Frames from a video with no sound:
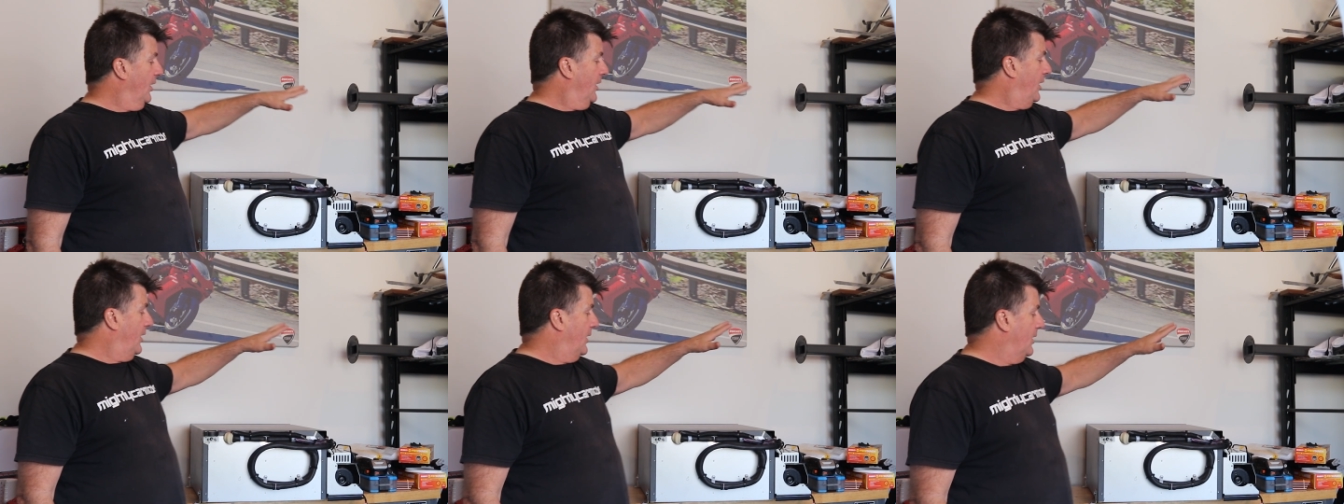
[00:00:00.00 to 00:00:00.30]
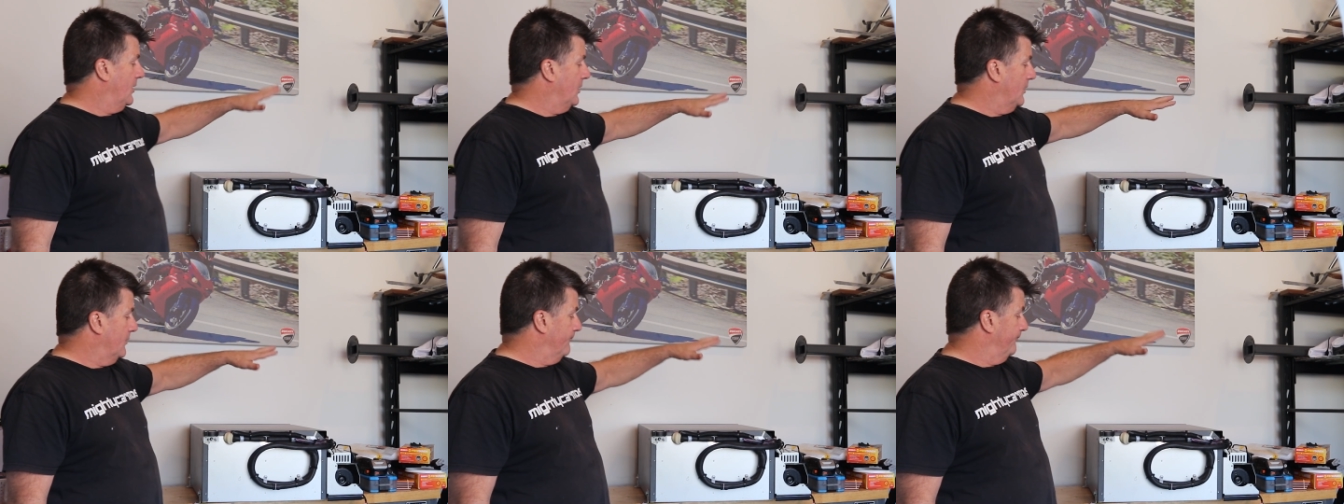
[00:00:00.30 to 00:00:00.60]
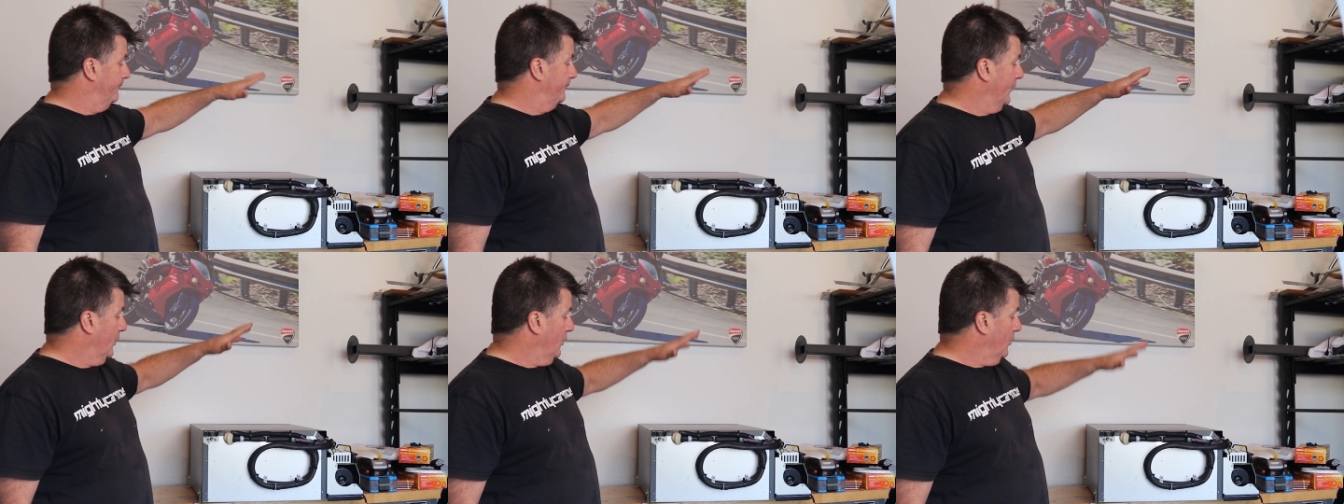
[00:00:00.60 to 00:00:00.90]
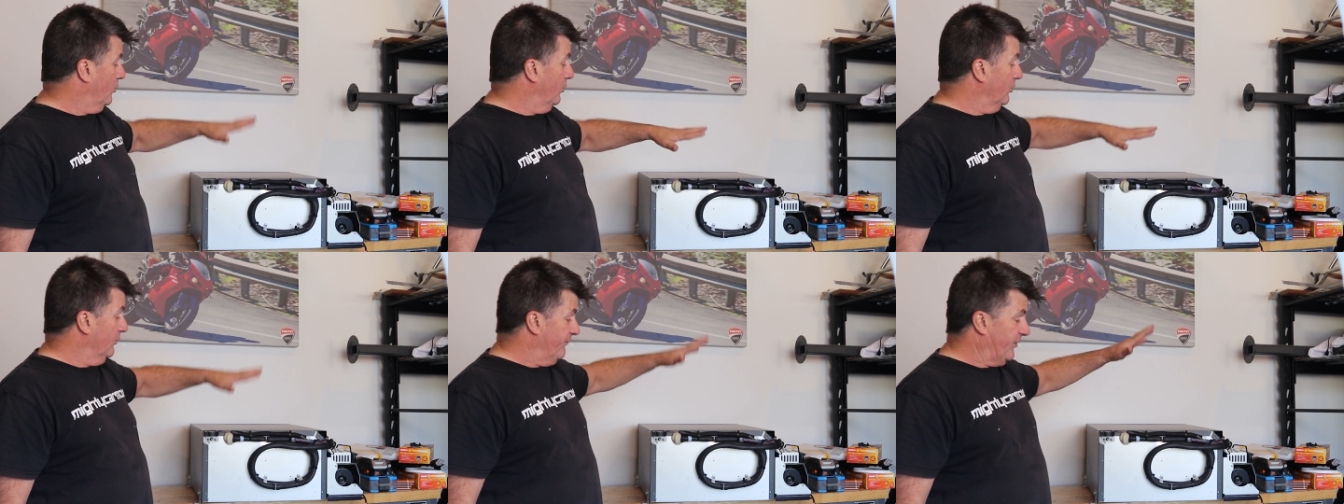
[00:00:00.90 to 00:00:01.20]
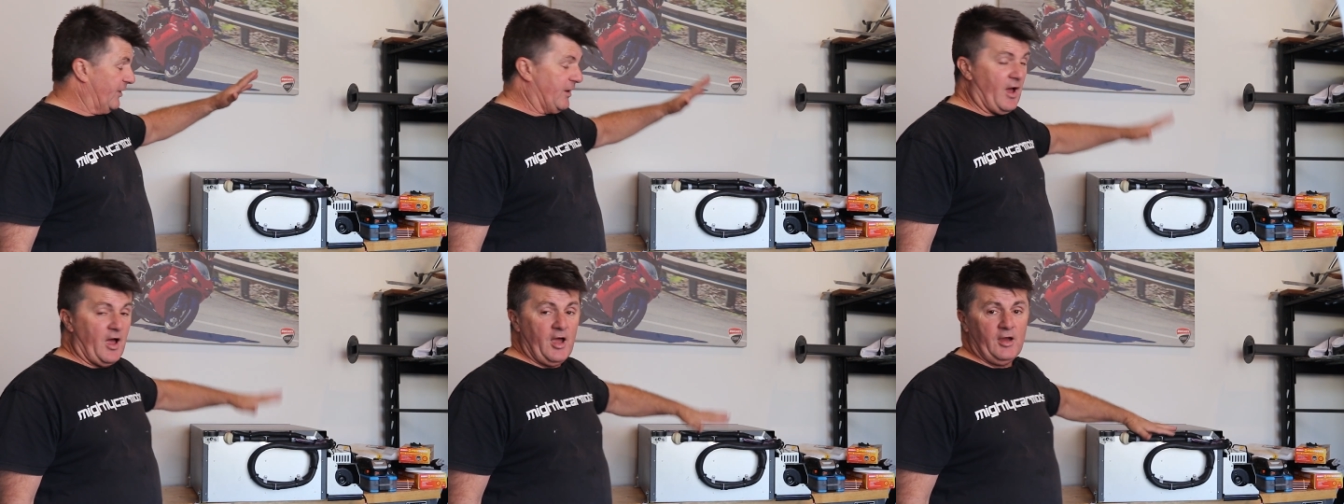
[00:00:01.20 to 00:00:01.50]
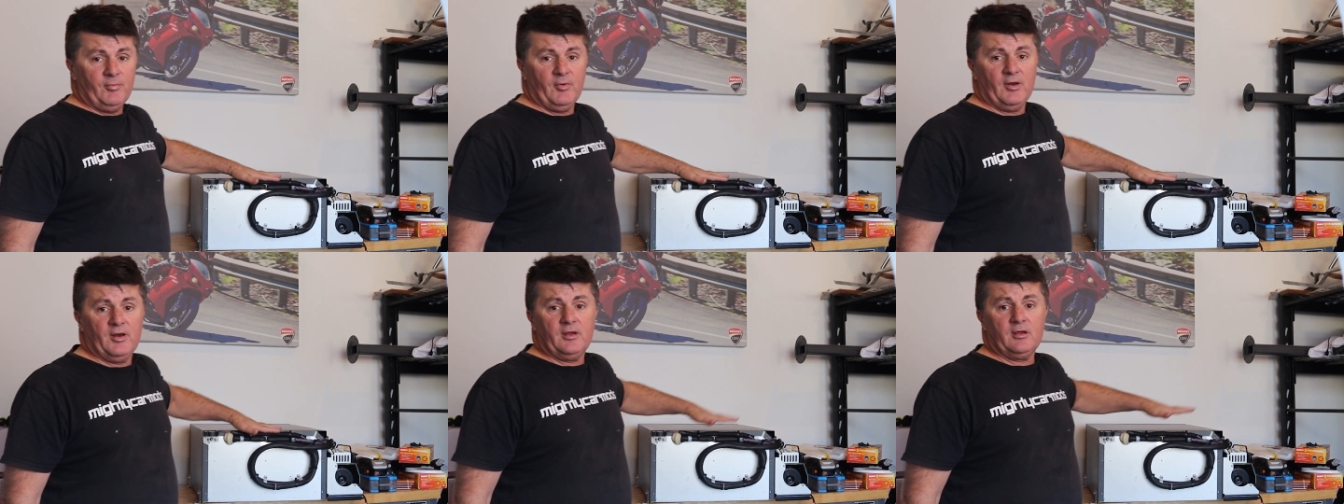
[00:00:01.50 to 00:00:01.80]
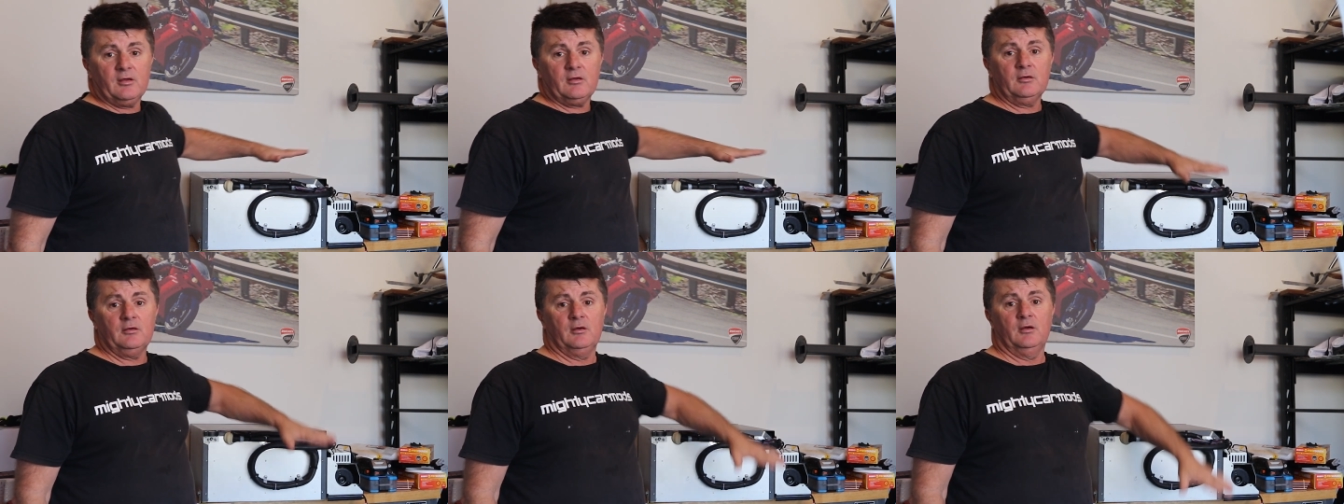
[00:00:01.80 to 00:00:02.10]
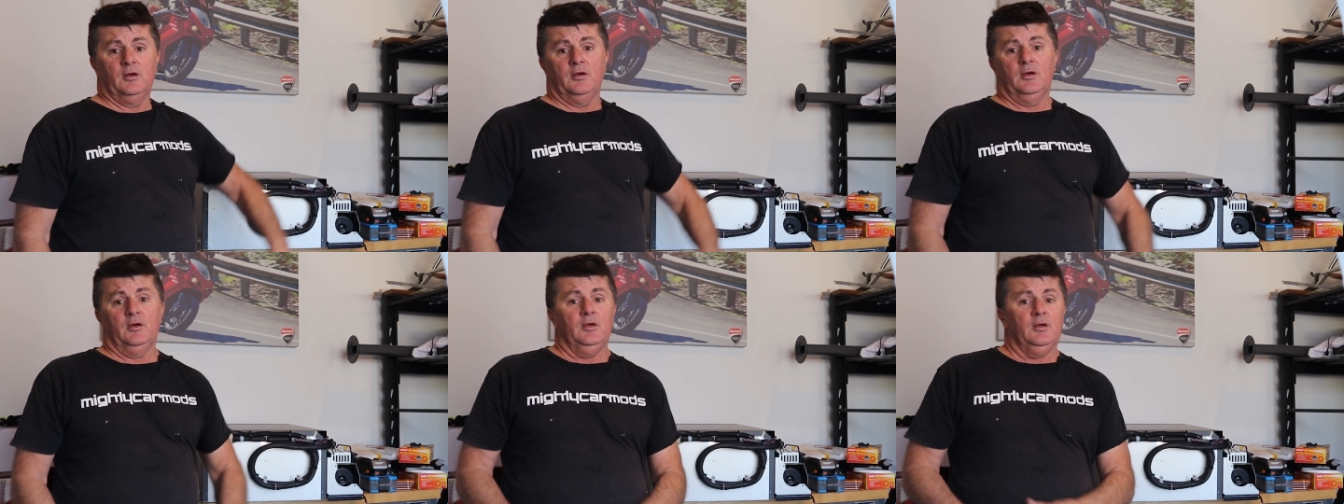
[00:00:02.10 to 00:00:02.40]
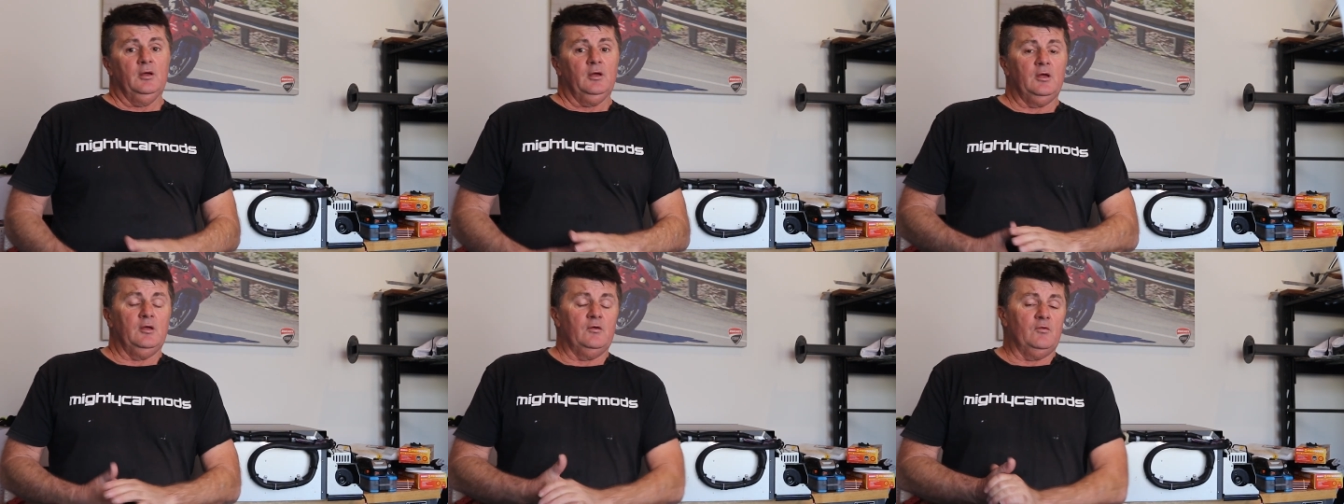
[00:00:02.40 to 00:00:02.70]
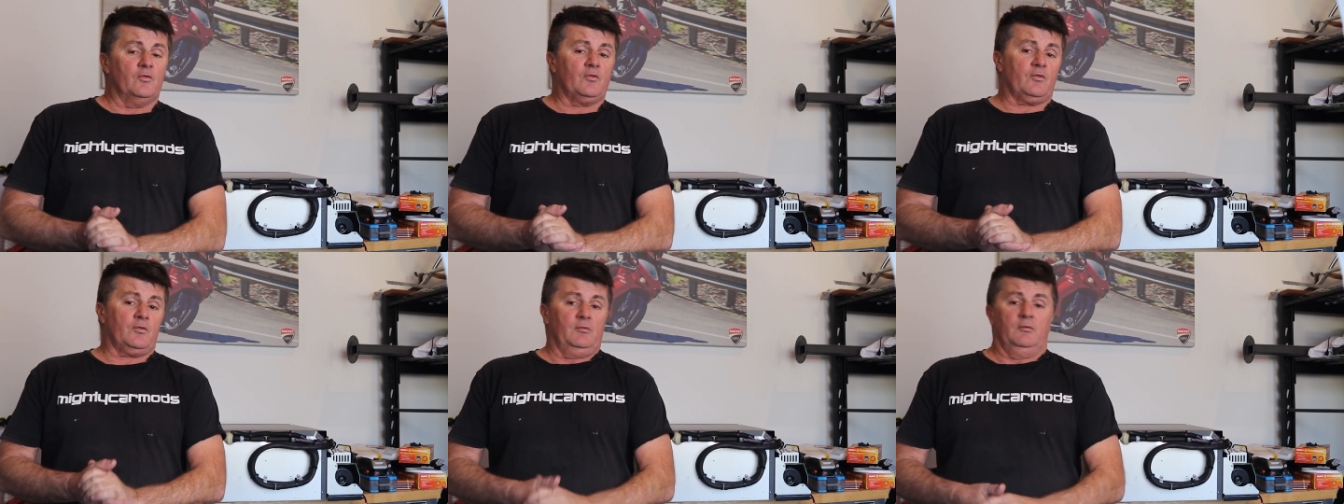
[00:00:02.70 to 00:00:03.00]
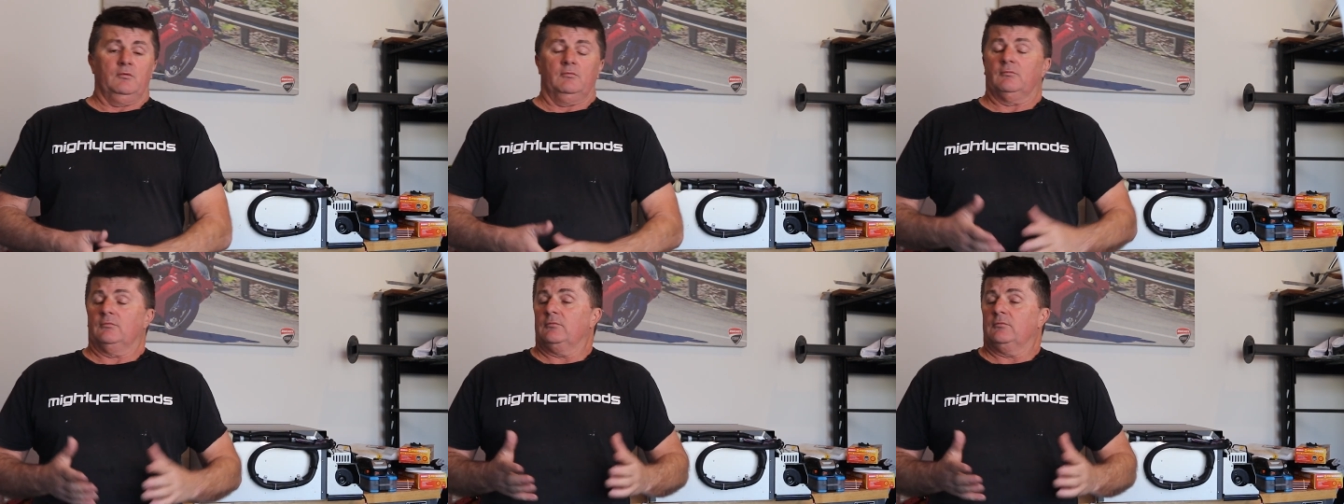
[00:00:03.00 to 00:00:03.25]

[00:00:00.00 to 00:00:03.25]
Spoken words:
All of the cabling is,